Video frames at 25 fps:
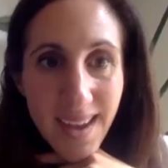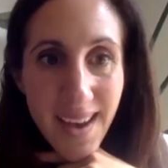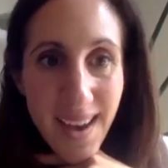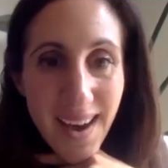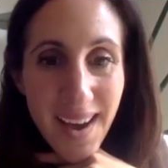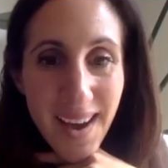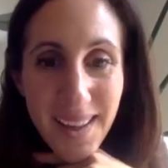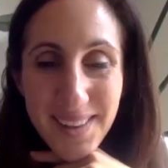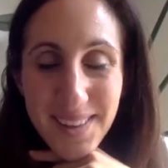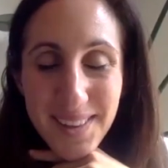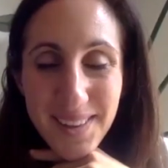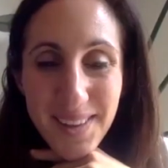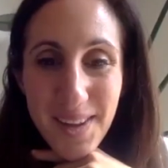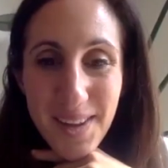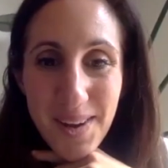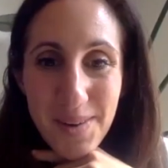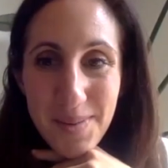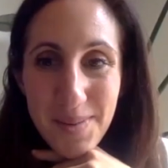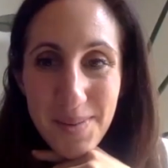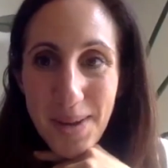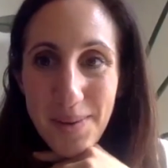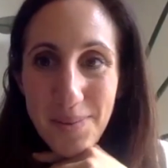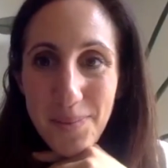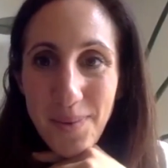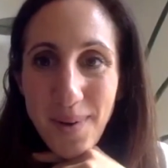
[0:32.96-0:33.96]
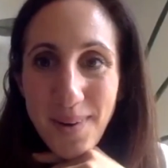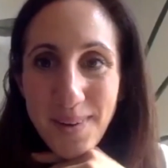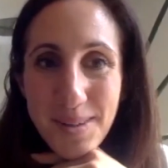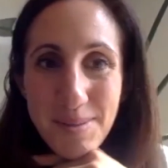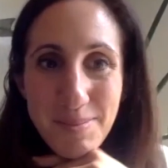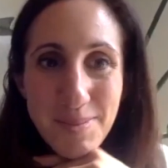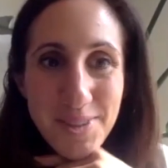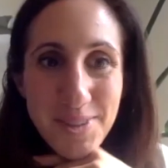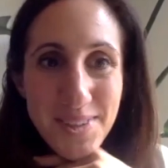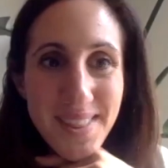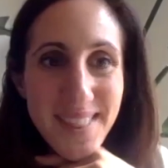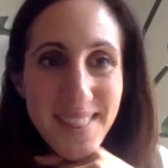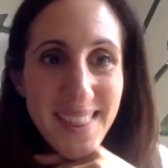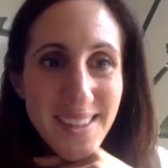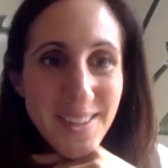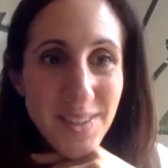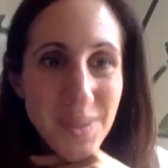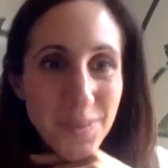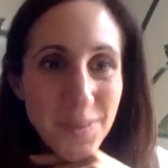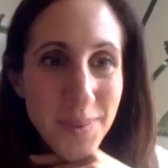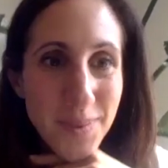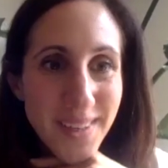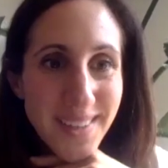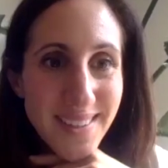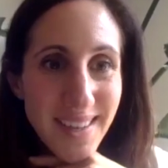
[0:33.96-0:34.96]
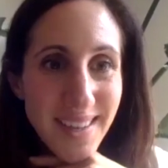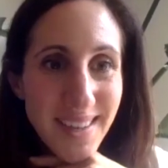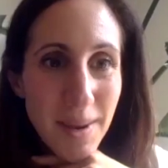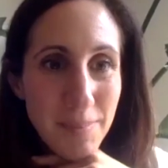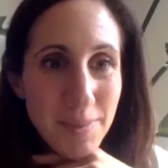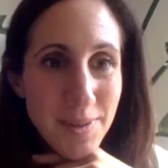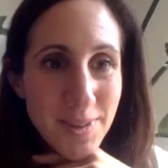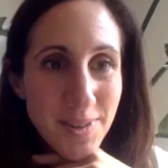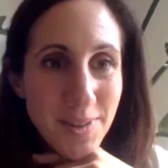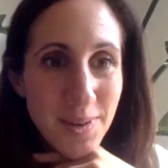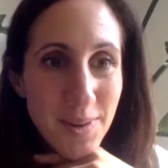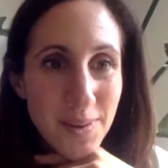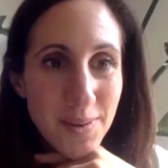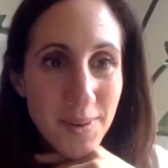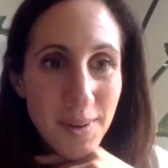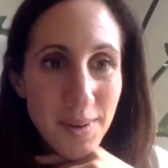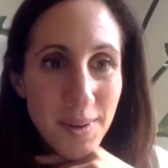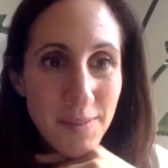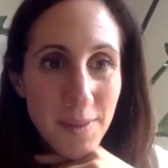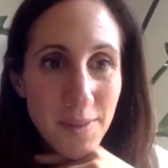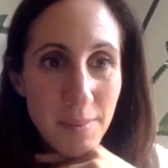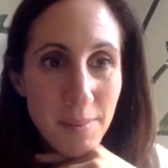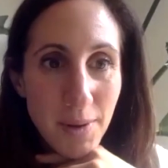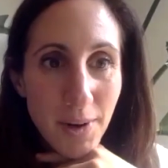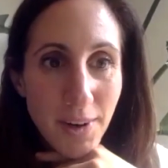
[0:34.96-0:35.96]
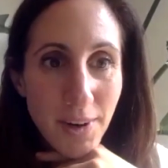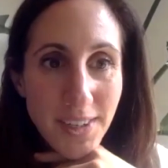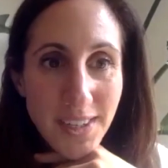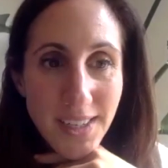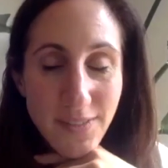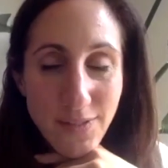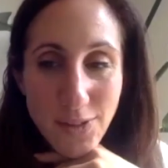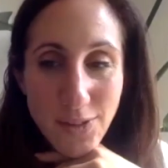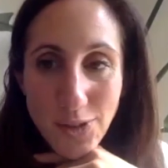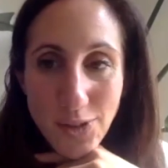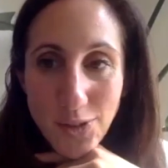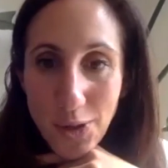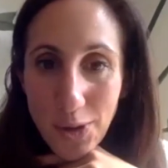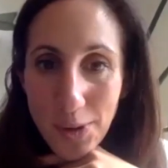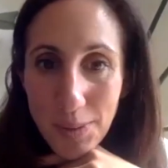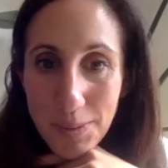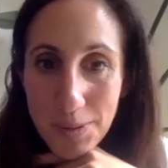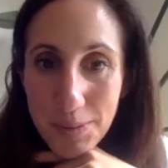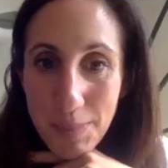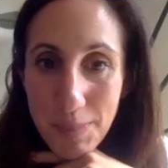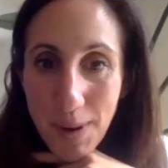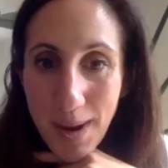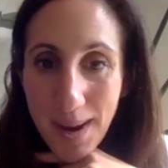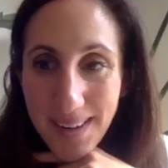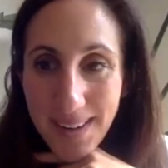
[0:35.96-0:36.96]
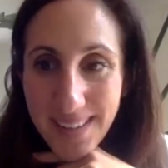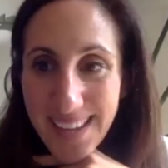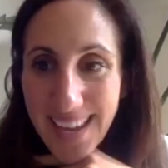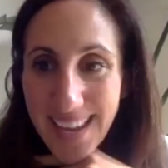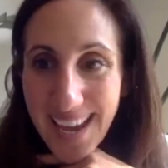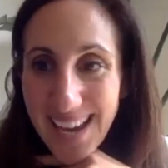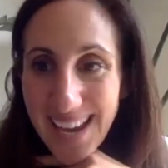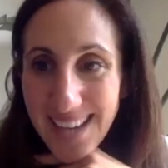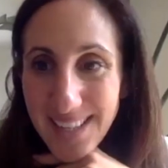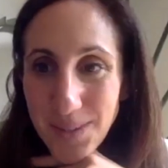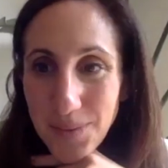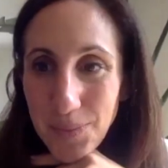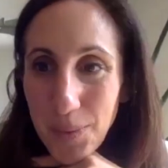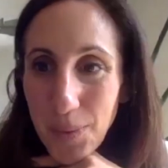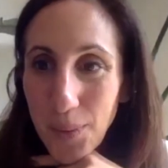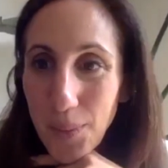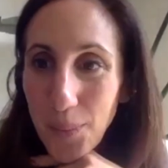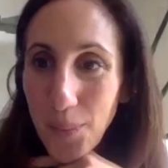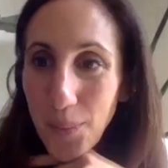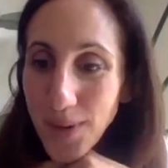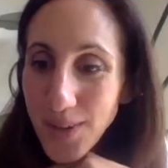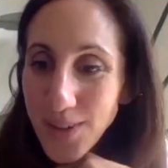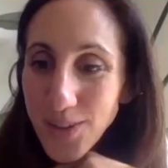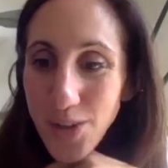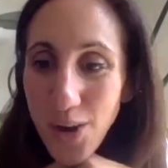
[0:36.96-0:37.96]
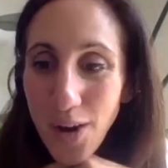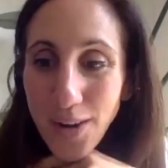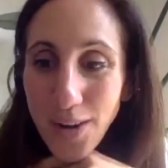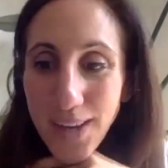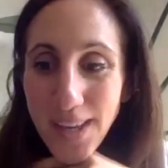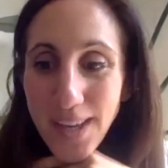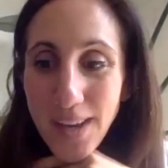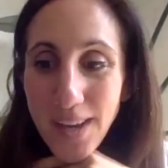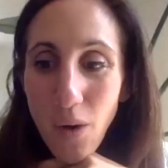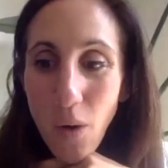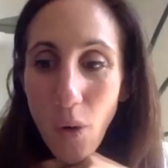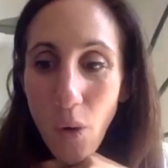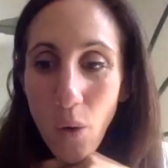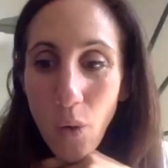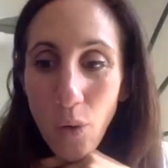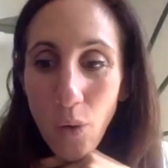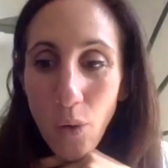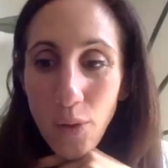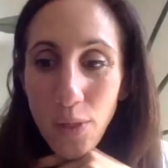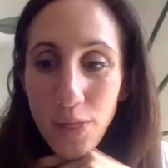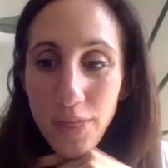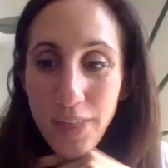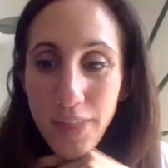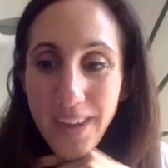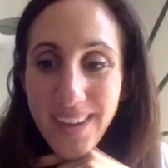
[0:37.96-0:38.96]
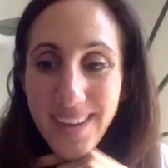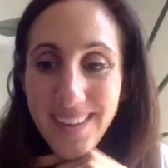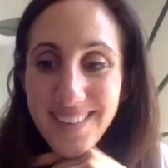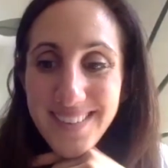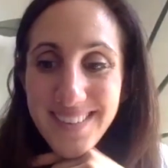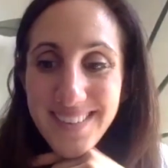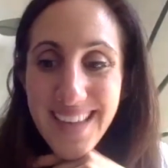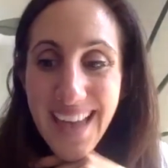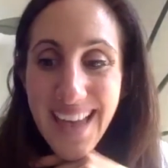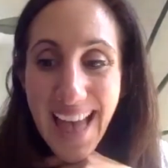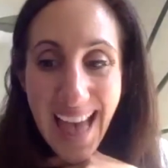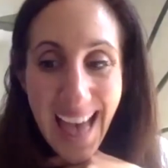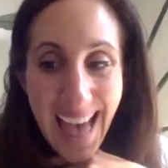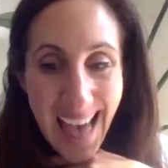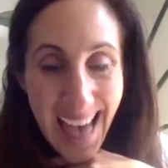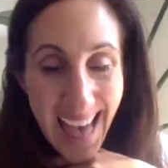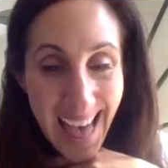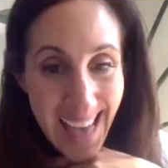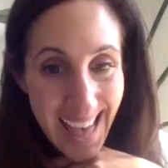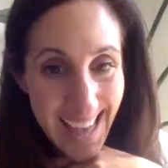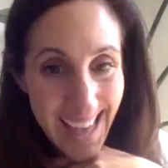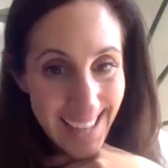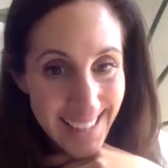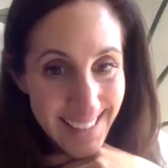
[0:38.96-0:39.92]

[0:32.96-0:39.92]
Hello, and welcome to this week's episode of the Marketing for Startups podcast, where we're talking all things ads.